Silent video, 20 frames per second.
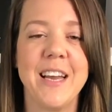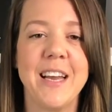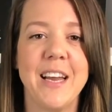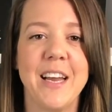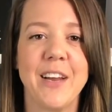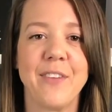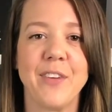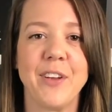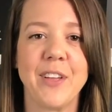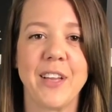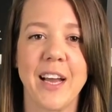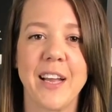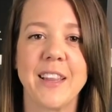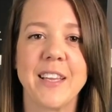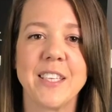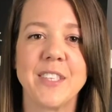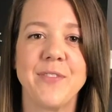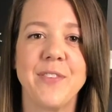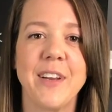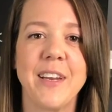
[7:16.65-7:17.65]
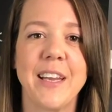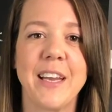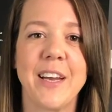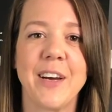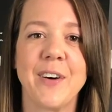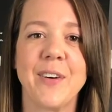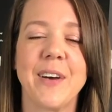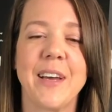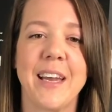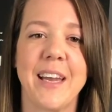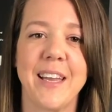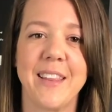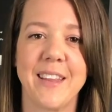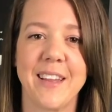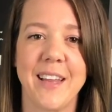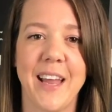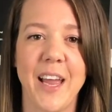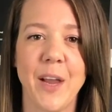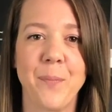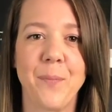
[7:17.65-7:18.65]
If you like this video, hit the
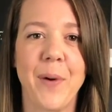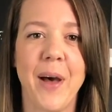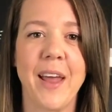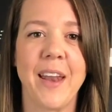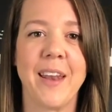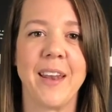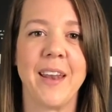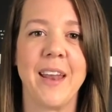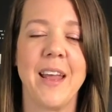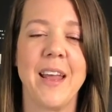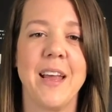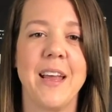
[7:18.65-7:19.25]
like button,